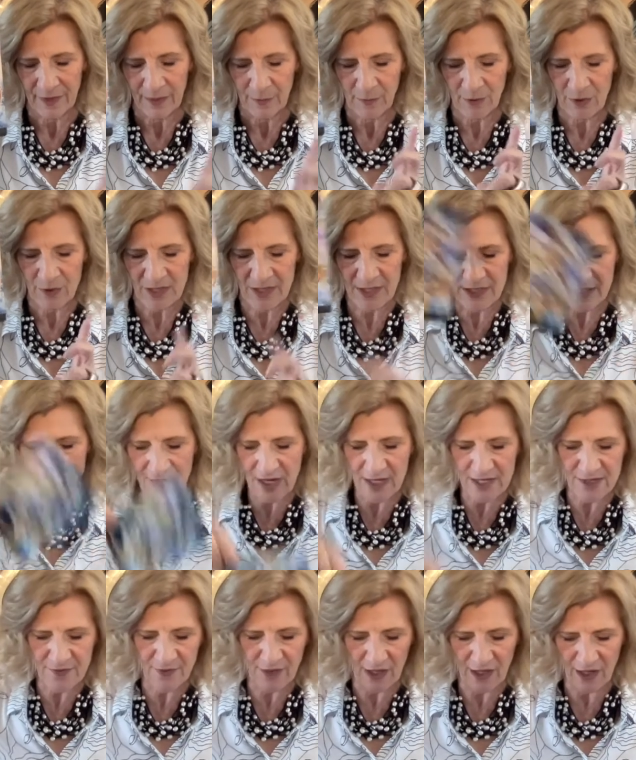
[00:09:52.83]
Because the stars
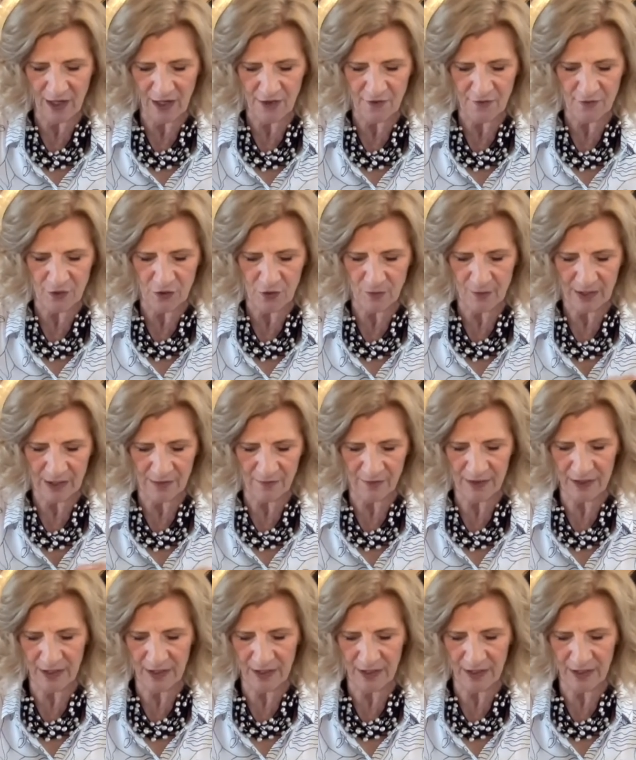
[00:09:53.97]
have aligned for you, my lovely